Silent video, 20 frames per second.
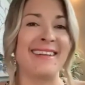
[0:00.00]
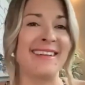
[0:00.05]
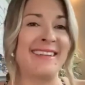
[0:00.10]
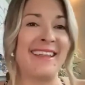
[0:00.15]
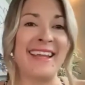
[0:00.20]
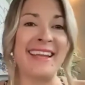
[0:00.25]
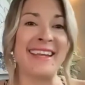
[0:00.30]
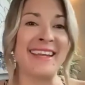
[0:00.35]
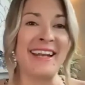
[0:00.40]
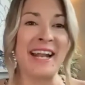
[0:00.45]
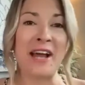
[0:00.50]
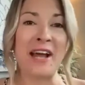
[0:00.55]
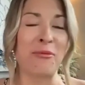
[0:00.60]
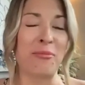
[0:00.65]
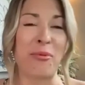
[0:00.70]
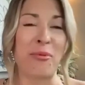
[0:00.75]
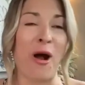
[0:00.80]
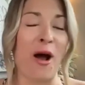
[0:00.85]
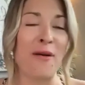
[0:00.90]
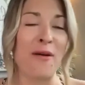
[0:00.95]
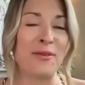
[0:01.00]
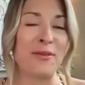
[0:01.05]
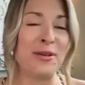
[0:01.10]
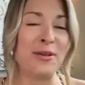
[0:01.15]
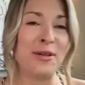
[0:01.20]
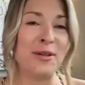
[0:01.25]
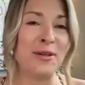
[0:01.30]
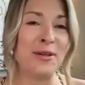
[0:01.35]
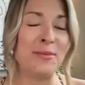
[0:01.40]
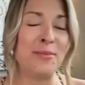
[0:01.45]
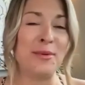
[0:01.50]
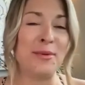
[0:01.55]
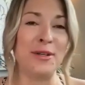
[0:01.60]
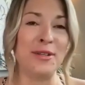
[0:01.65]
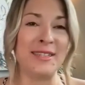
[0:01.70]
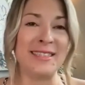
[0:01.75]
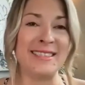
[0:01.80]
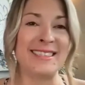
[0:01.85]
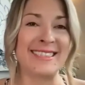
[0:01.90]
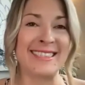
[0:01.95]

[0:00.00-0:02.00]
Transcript: they can have a profitable and